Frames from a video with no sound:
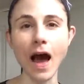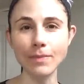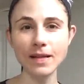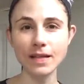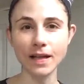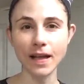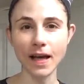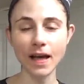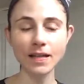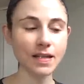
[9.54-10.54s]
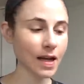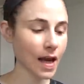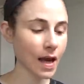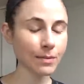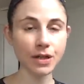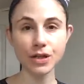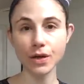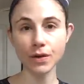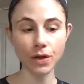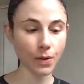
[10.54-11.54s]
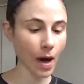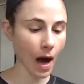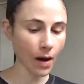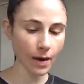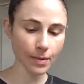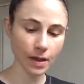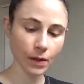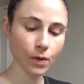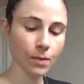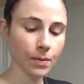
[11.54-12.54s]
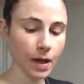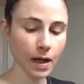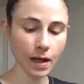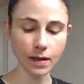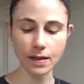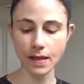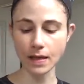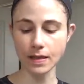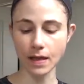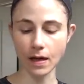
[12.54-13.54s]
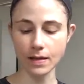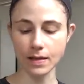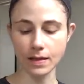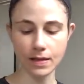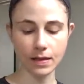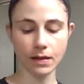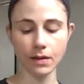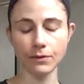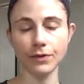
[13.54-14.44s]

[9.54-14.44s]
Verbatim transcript: Happy Sunday. Today I'm going to show you how I've been incorporating this antioxidant serum